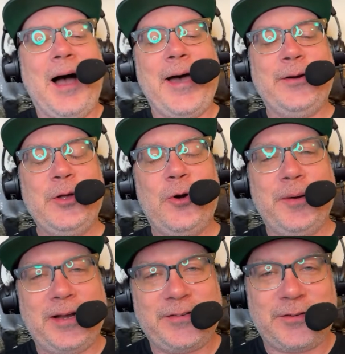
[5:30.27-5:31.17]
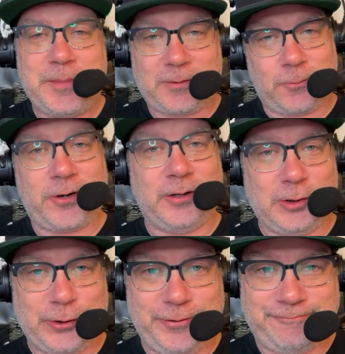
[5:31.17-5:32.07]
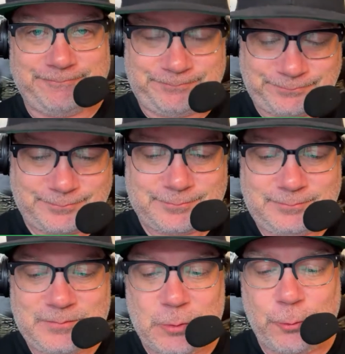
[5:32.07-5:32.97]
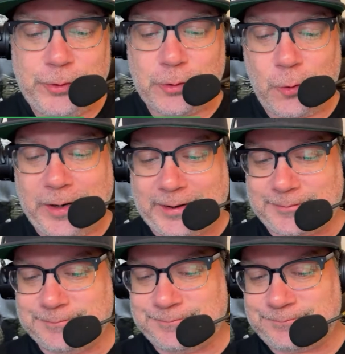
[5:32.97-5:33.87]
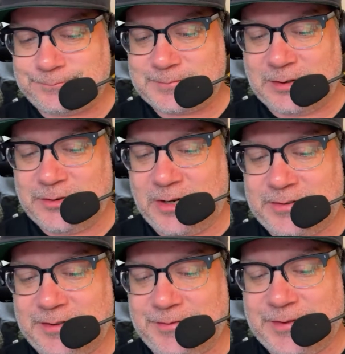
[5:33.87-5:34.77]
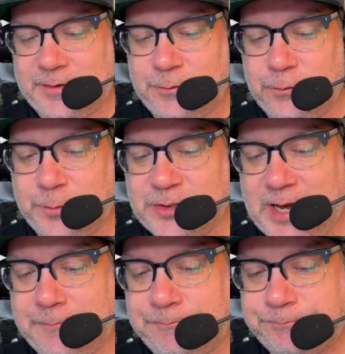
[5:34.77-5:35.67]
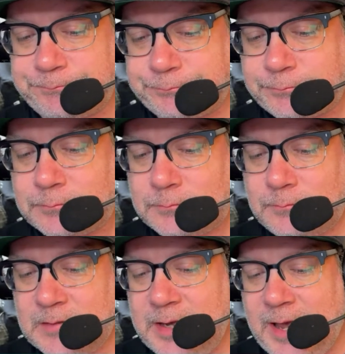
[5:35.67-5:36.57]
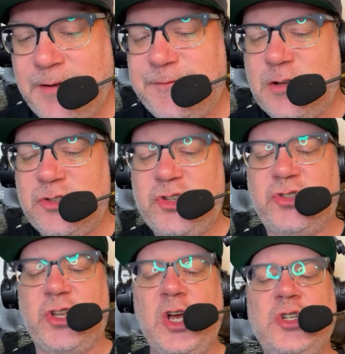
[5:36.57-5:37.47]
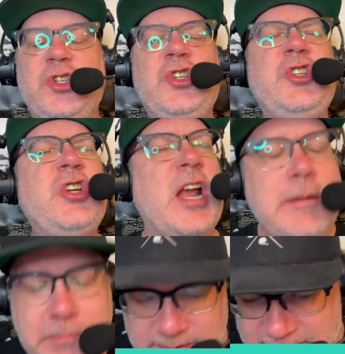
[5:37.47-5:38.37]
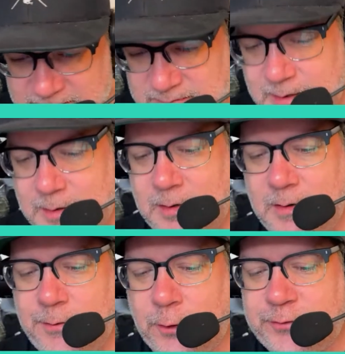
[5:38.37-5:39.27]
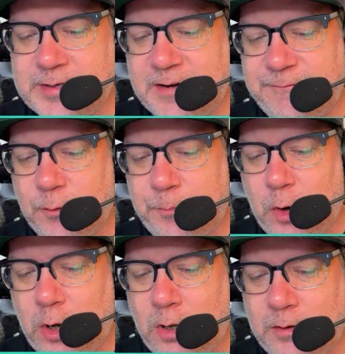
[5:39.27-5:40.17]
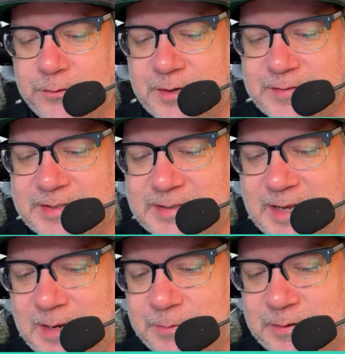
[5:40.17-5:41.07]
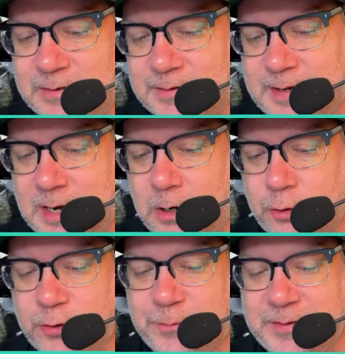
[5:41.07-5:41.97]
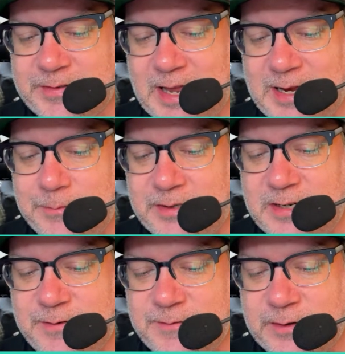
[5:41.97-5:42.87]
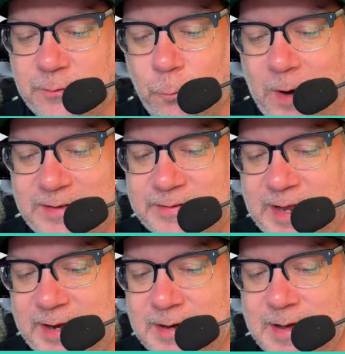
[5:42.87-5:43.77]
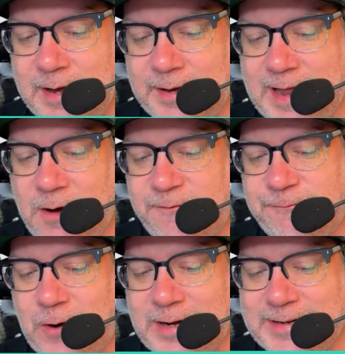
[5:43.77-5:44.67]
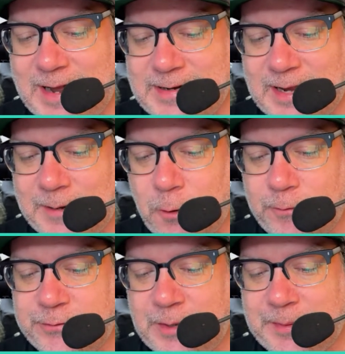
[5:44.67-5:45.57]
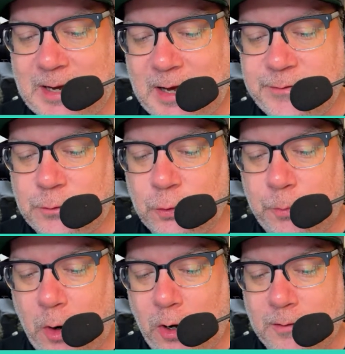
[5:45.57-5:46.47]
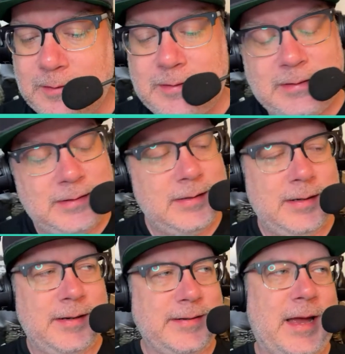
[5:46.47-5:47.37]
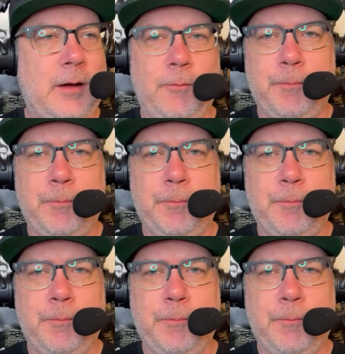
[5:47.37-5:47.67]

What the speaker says: I don't know, but I suspect we're going to learn real quick. Justin, thanks for the super chat. NFL is just shameless. Thursday night football, 17-game season now, Christmas games, even if it's Wednesday, and now Friday night game overstepping high school ball. Yeah,